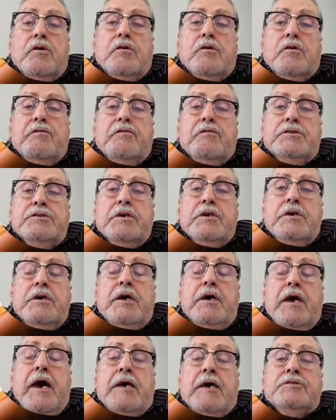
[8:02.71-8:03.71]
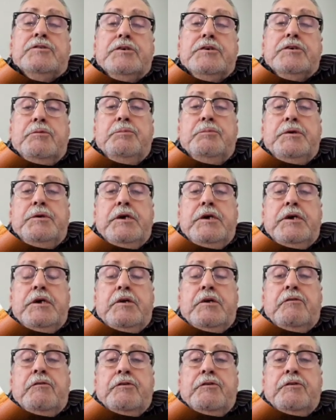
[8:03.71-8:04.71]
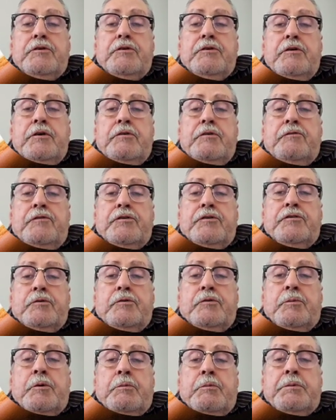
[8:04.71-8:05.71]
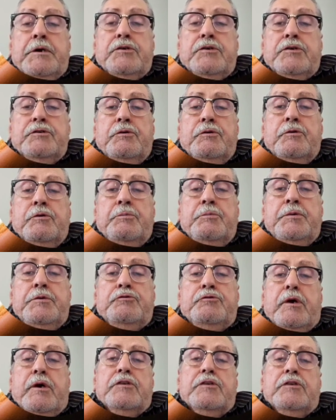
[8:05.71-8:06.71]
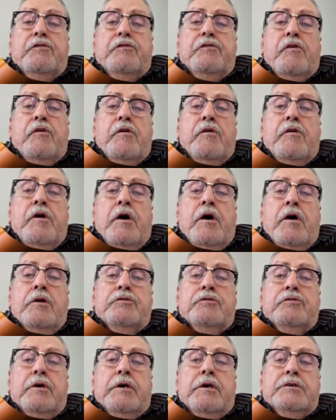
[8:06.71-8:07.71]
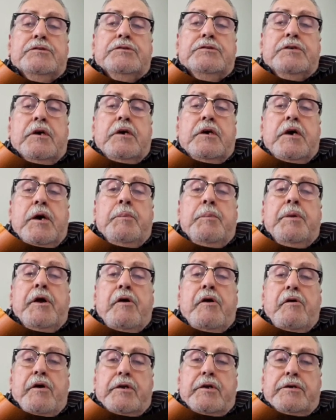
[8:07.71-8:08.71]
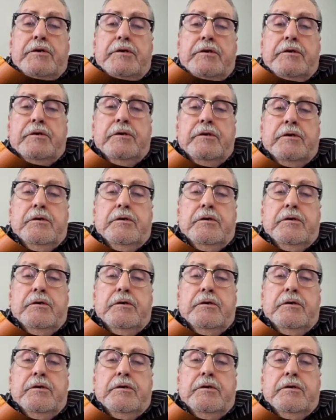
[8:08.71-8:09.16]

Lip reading: Or actually, it'd be invisible because it would be transparent.